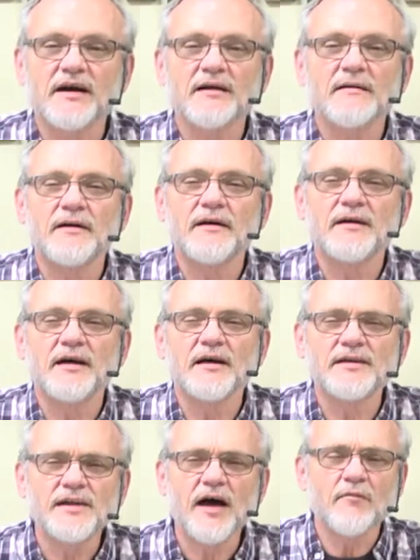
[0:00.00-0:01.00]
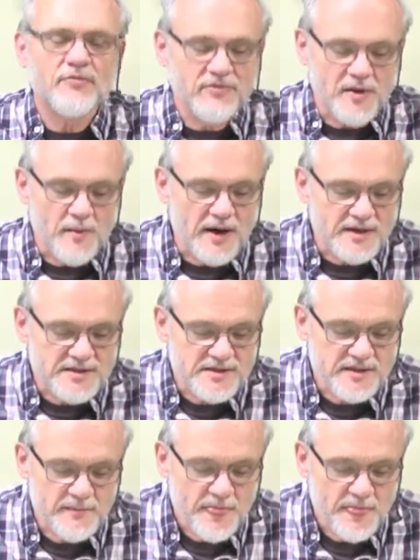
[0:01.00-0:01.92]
a, a love from us?